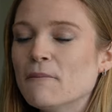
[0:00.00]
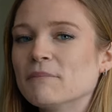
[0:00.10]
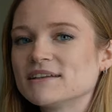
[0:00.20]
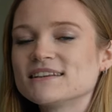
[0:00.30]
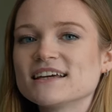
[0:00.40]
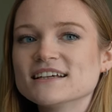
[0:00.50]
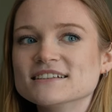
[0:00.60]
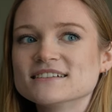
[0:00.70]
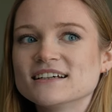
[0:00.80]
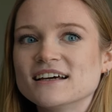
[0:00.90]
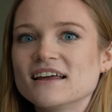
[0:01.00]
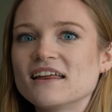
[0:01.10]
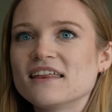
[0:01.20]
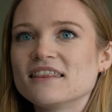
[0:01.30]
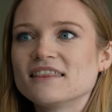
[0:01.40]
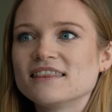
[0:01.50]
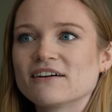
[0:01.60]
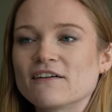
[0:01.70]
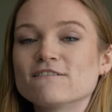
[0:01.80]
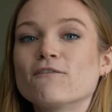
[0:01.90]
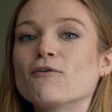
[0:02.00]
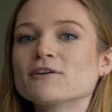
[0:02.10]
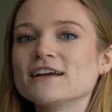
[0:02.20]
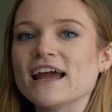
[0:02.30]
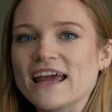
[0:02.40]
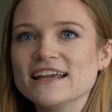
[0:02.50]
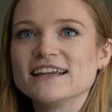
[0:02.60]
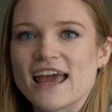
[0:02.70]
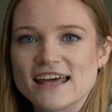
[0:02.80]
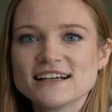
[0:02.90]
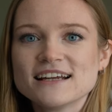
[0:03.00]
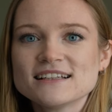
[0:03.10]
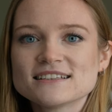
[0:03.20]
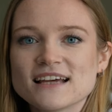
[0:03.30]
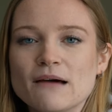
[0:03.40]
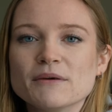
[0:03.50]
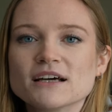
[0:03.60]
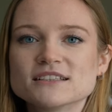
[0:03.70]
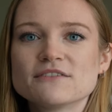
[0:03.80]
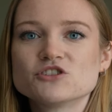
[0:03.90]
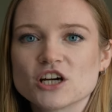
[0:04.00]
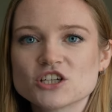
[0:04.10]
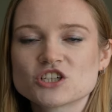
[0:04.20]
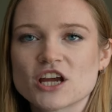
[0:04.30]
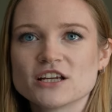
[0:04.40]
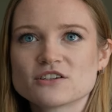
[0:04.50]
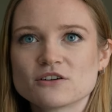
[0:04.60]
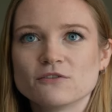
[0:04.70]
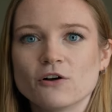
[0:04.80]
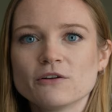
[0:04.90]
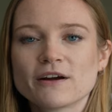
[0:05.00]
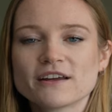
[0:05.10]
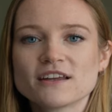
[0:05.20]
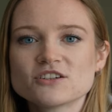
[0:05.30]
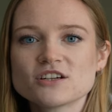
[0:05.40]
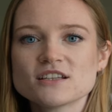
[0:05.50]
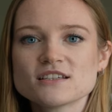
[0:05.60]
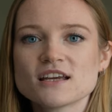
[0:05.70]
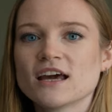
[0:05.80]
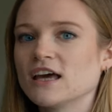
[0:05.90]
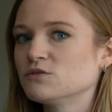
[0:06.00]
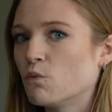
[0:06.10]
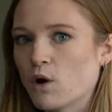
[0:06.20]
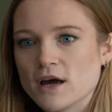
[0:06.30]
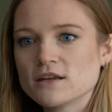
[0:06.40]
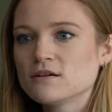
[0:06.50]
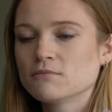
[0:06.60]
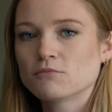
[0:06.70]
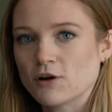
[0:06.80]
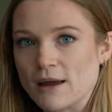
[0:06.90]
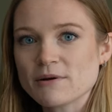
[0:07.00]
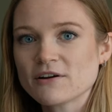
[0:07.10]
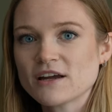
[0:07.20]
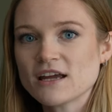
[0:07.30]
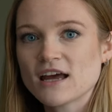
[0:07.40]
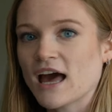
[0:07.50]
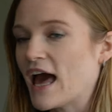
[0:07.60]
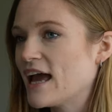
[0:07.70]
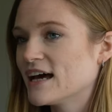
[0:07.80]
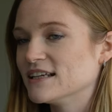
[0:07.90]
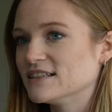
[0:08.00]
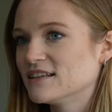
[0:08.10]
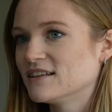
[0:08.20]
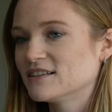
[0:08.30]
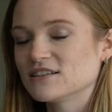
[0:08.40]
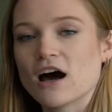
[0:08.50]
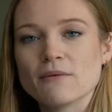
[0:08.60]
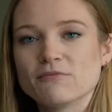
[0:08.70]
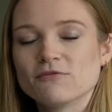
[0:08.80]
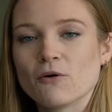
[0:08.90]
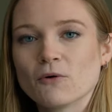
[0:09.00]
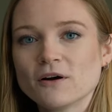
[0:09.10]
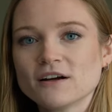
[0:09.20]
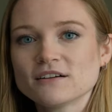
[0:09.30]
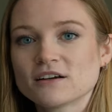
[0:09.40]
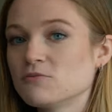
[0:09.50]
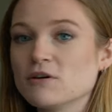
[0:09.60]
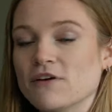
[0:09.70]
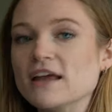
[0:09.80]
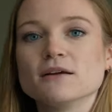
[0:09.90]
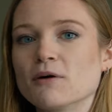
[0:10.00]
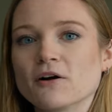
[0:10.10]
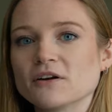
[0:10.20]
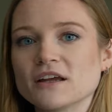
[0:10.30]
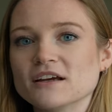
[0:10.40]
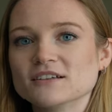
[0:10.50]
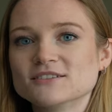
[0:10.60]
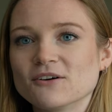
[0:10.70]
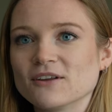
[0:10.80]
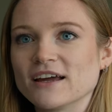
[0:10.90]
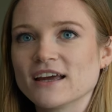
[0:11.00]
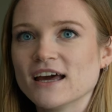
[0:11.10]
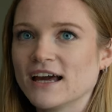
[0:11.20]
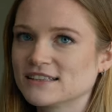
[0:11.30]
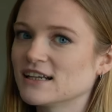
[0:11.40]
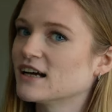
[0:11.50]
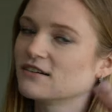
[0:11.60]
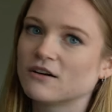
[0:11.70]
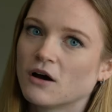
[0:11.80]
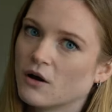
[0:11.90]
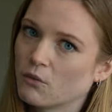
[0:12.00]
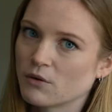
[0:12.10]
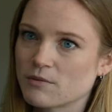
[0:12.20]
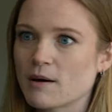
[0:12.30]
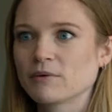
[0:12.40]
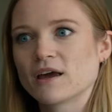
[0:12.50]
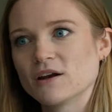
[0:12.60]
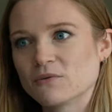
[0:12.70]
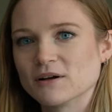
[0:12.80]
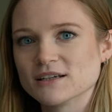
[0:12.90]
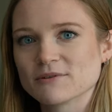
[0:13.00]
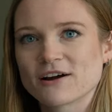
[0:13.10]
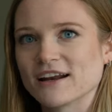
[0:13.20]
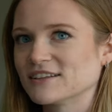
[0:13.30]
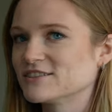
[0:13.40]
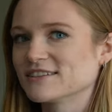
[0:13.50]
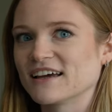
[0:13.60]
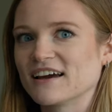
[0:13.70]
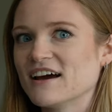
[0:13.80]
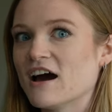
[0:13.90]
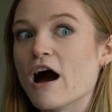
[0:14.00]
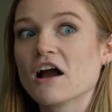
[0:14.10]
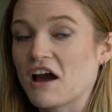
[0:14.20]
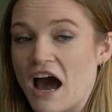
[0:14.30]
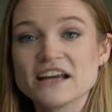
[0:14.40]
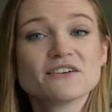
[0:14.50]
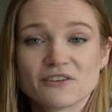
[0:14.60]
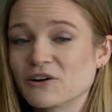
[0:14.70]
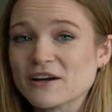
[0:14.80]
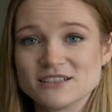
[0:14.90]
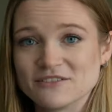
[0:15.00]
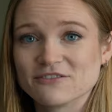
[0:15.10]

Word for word: But the thing is, there are forty-eight candidates, and because they've just changed their voting regulations, it's one primary, and the top four could be of any party. So like, it's not one Republican or one Democrat, it's just like kind of a crazy